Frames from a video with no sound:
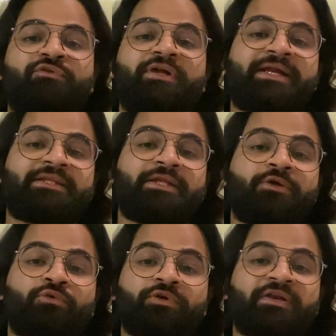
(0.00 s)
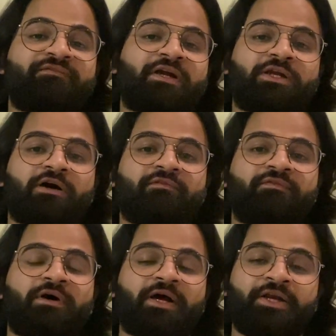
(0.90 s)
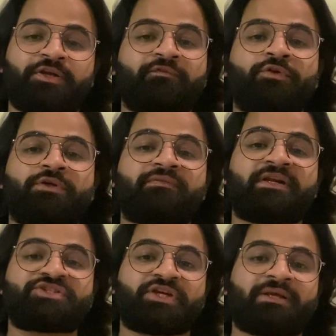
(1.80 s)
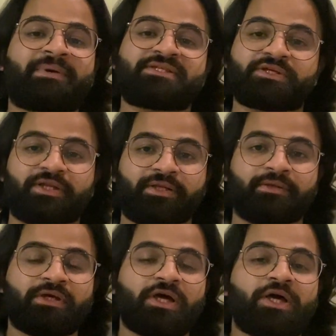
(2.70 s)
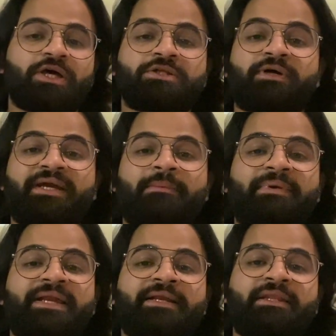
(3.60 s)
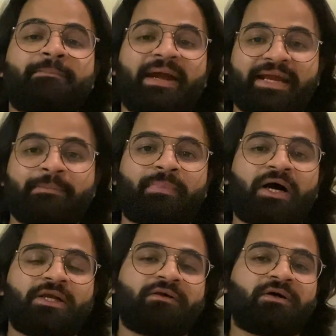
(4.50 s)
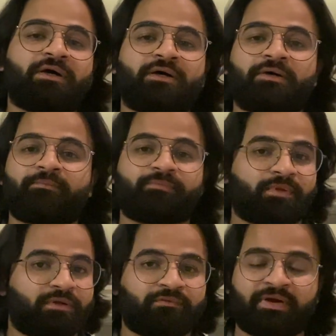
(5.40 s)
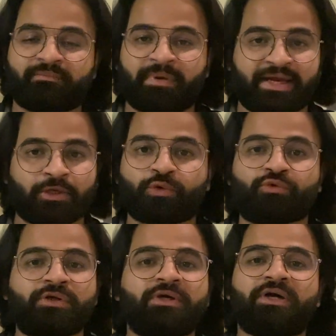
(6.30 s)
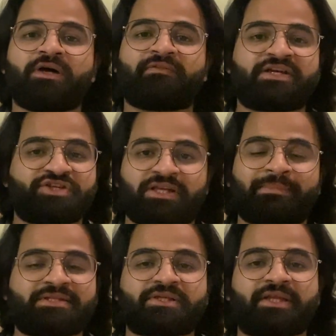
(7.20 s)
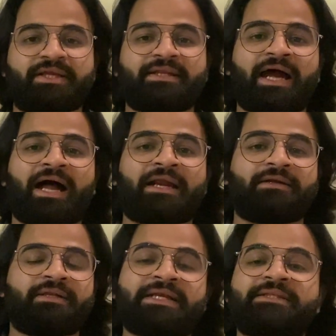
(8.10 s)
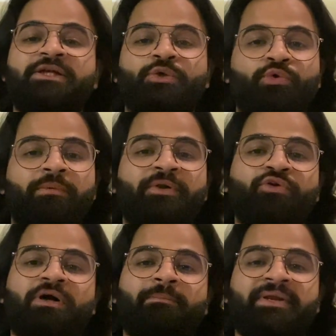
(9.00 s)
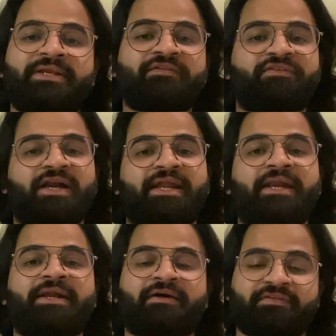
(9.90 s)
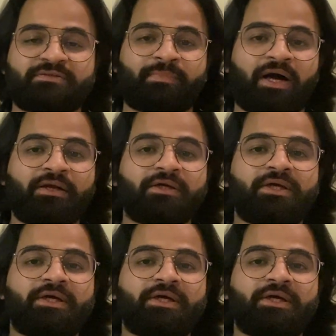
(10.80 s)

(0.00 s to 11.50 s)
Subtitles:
write the code in front of interviewer while sharing my screen. So I completed the backend part, backend code while sharing my screen, and later they told me to complete the front end and database part